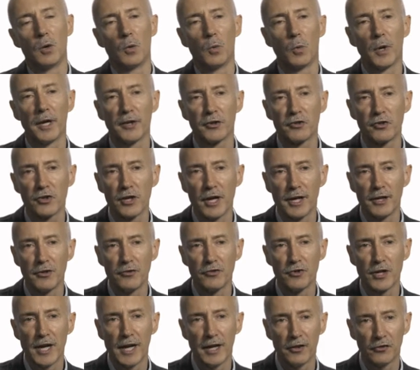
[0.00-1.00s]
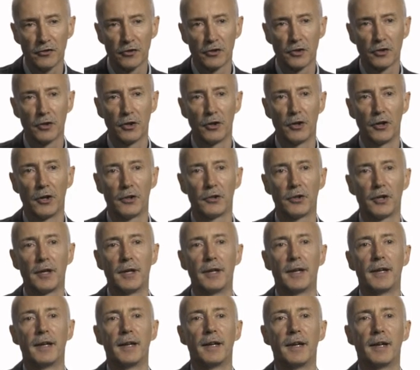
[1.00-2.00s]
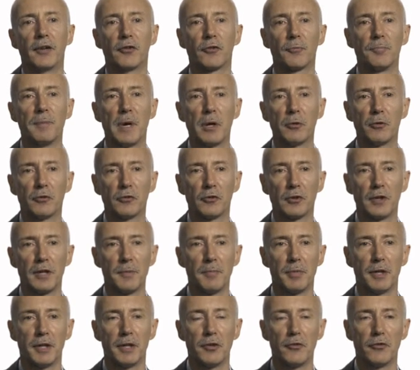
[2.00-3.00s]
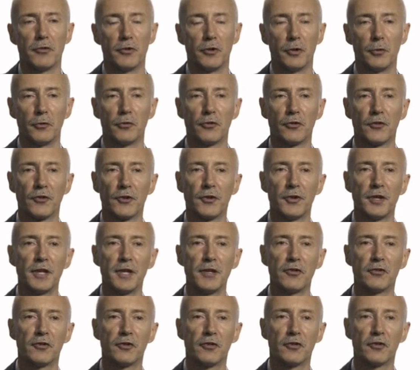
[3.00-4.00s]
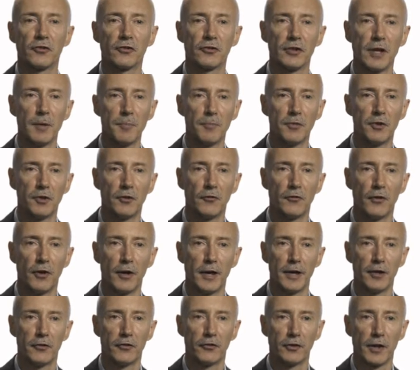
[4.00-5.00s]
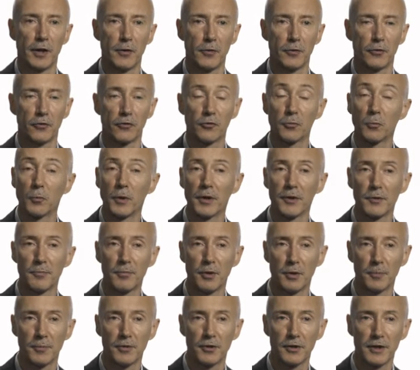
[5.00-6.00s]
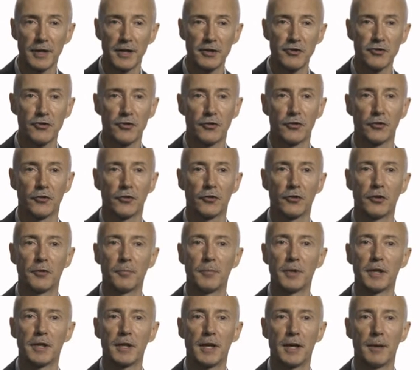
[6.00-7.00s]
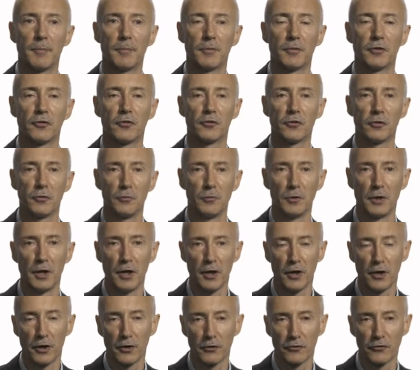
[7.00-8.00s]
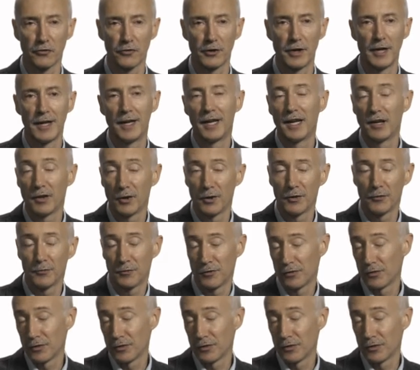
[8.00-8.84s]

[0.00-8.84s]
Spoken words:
Where change has occurred, it's mostly been due to the need to subdivide zones where the populations had become too large, and